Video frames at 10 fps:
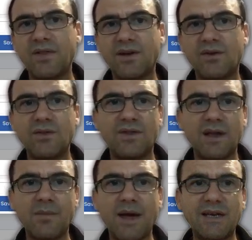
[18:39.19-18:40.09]
The good thing
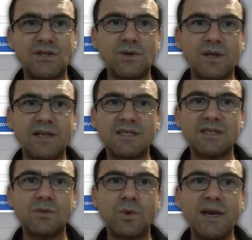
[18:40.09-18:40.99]
about doing this
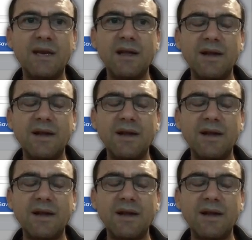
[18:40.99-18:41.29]
is when